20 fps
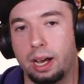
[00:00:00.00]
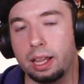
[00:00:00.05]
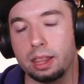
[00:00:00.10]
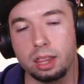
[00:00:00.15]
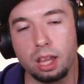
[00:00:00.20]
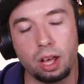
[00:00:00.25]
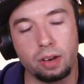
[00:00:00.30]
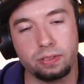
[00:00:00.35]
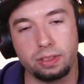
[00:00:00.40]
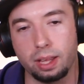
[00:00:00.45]
I
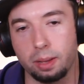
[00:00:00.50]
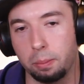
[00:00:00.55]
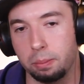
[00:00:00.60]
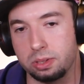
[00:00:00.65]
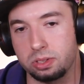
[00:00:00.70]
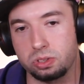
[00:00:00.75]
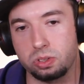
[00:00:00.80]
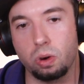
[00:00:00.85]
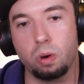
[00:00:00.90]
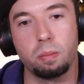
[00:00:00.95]
love them
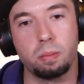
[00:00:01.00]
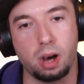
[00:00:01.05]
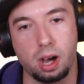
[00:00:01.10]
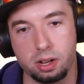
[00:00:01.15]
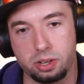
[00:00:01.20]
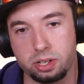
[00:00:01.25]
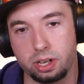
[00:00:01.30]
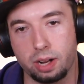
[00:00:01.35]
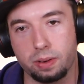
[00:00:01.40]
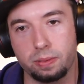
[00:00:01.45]
so
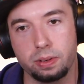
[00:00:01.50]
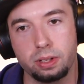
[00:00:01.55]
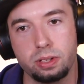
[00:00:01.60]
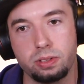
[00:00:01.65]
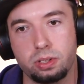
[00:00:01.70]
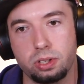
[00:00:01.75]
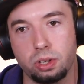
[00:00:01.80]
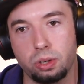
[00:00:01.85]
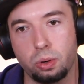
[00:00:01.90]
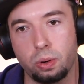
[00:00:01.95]
much. I really
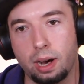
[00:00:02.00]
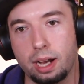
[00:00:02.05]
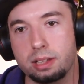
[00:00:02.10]
do.